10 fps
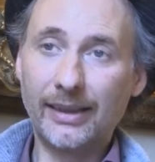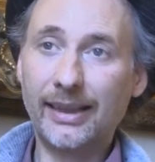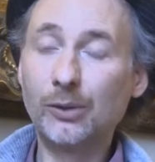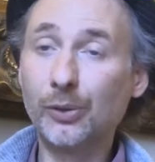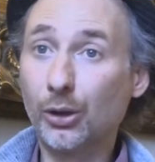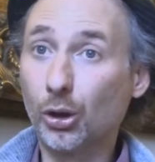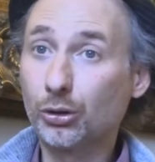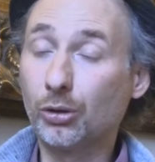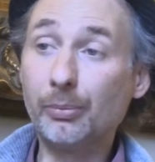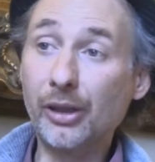then we
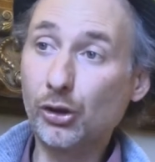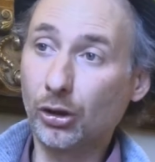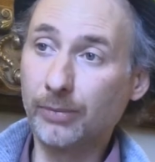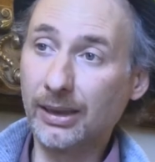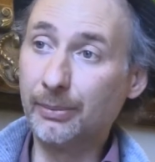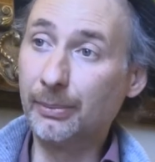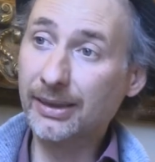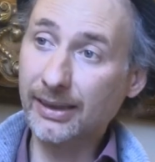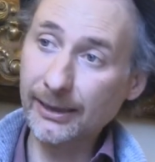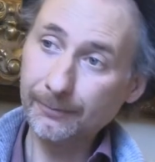got commissioned by the
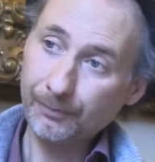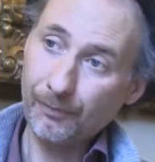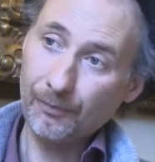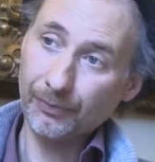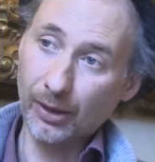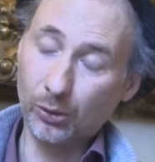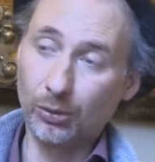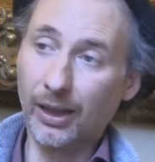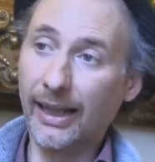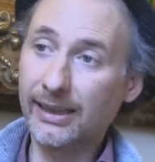BBC,
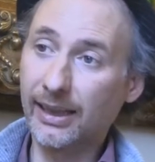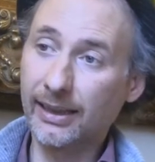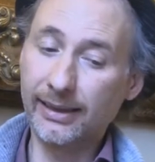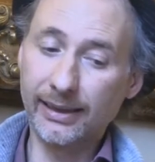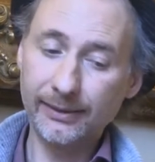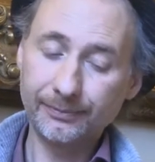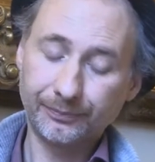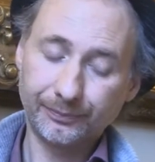who liked the idea.